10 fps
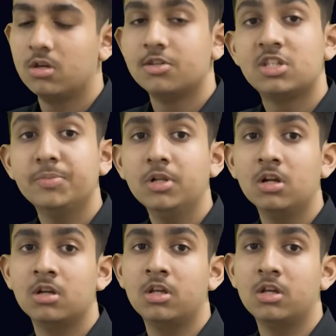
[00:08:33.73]

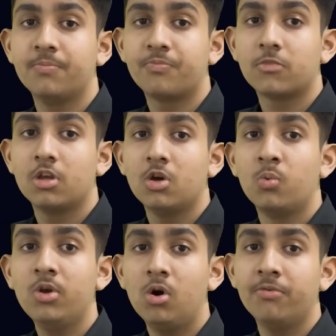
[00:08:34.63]
Similarly,
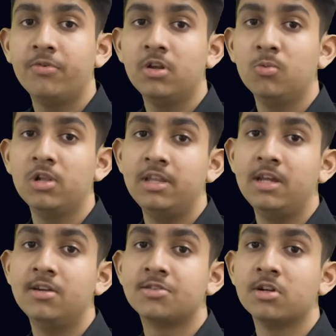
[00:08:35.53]
we often will
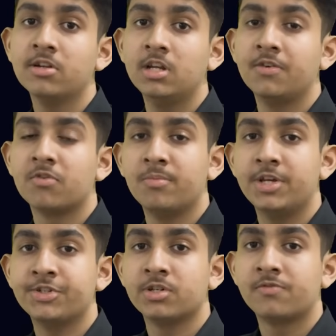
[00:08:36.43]
need certain
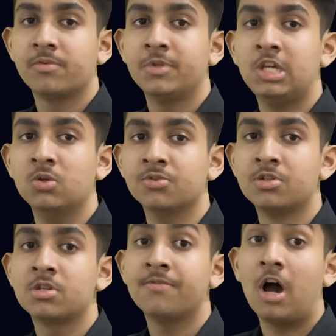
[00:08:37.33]
information from the
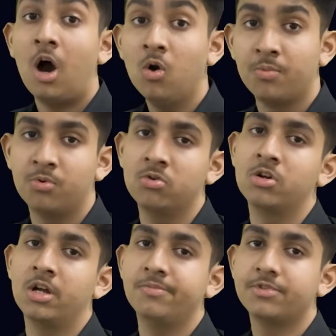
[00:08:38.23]
users of our
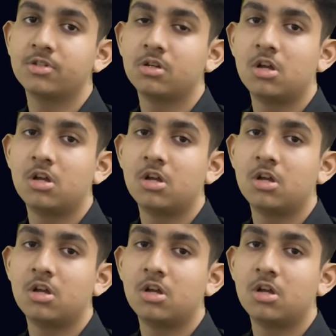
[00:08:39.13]
programs.